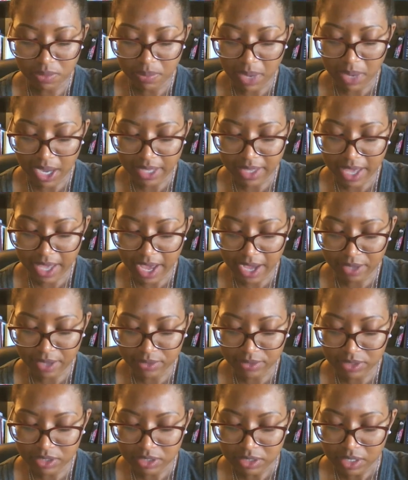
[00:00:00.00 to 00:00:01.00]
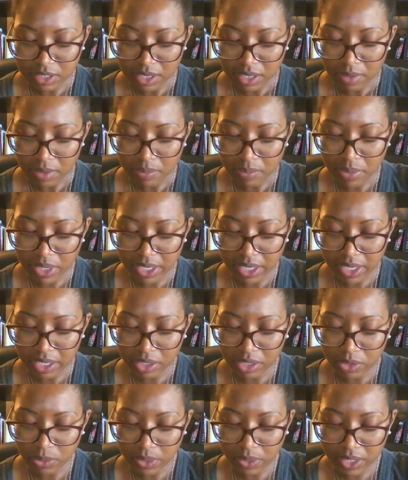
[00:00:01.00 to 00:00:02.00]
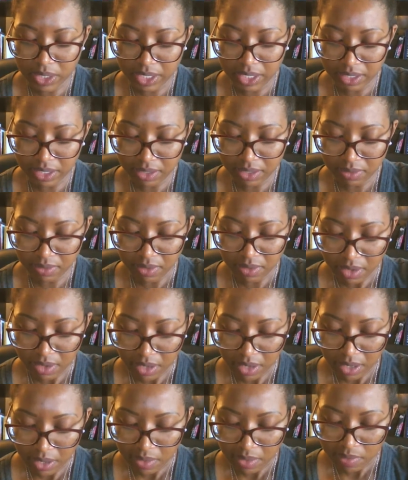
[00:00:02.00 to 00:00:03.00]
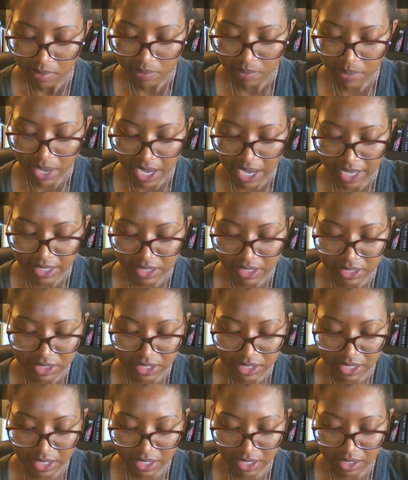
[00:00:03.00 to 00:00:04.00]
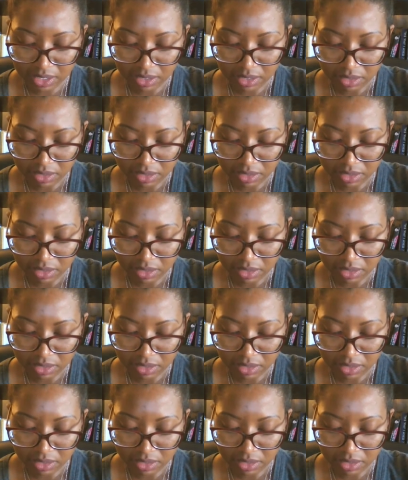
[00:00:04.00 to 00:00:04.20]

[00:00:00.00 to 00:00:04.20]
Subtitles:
by the House but acquitted it by the Senate.